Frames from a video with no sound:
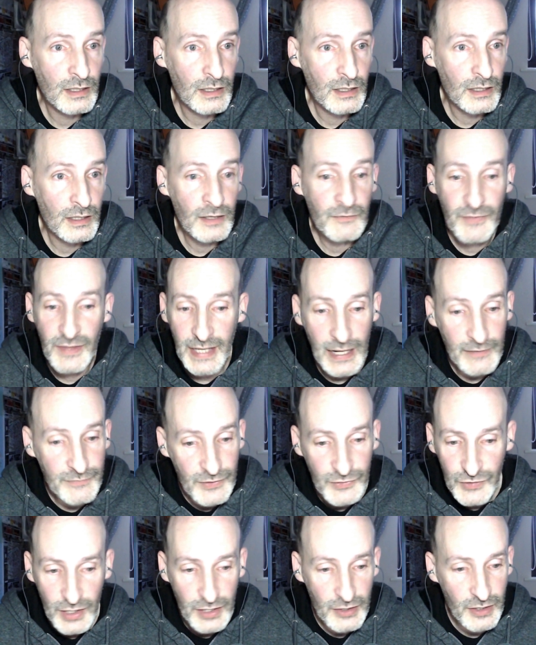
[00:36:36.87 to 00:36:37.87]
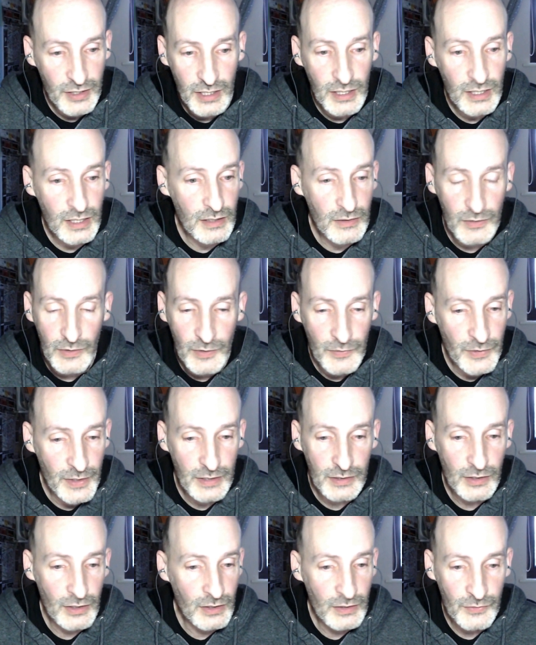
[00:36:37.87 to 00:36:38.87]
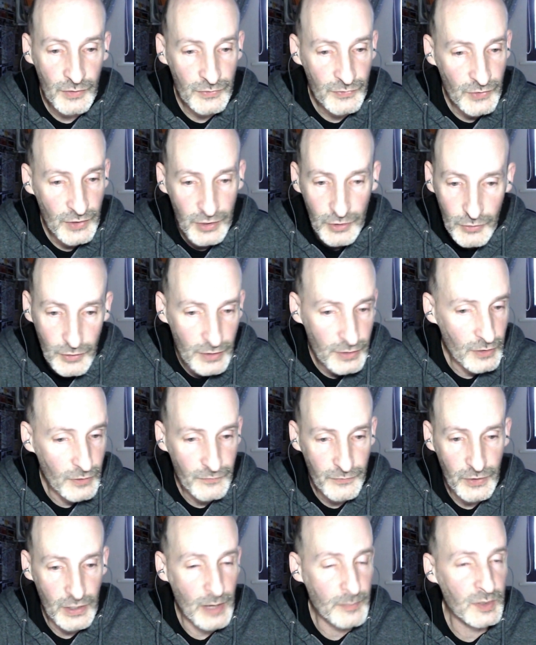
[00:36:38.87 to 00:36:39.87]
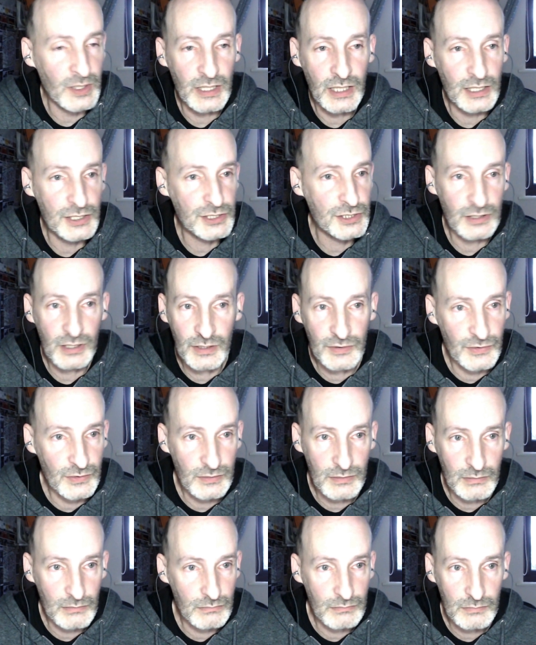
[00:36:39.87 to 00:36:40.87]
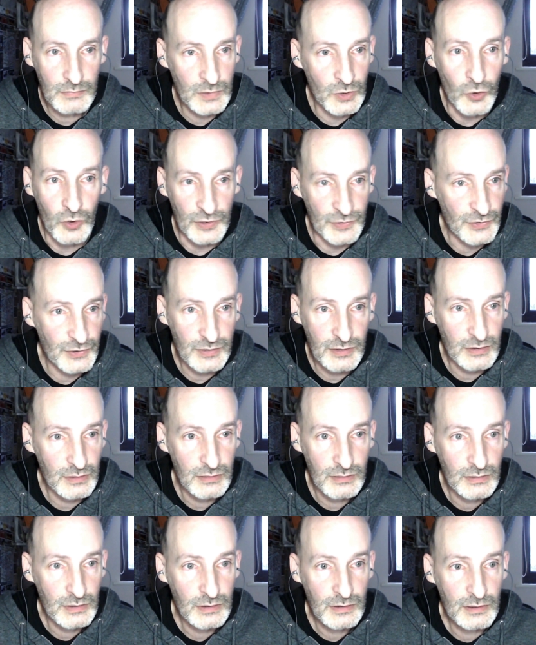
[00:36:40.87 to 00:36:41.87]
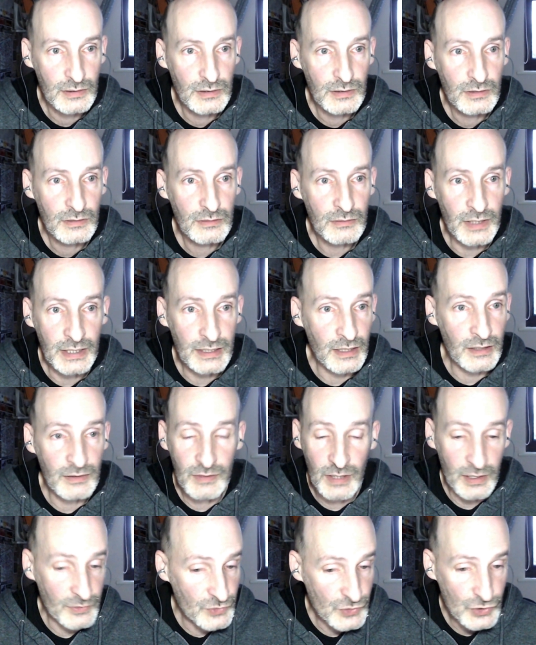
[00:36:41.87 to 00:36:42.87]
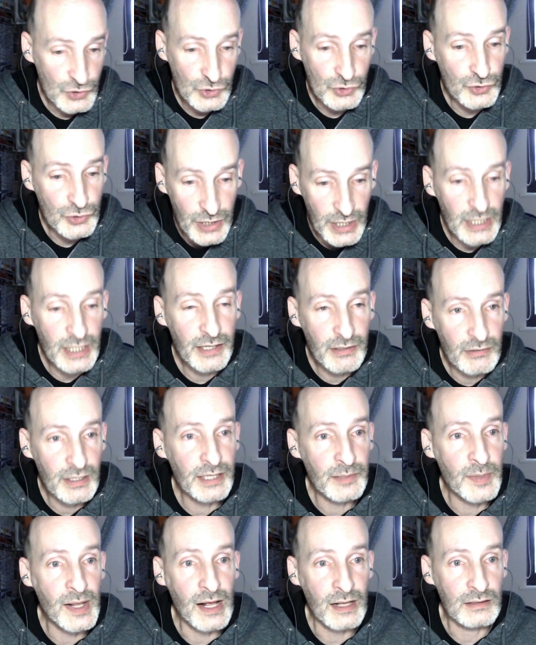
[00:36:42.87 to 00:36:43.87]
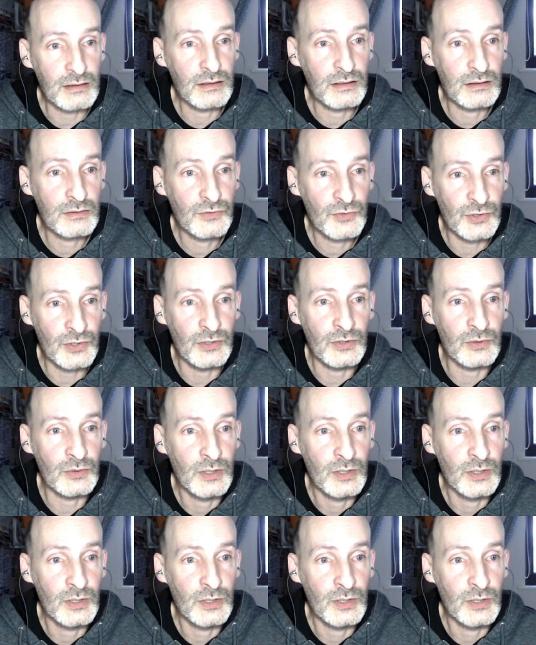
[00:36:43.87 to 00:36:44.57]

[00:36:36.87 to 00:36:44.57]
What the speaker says: they have the secret key, then the security of your application is lost, right? It's really bad. So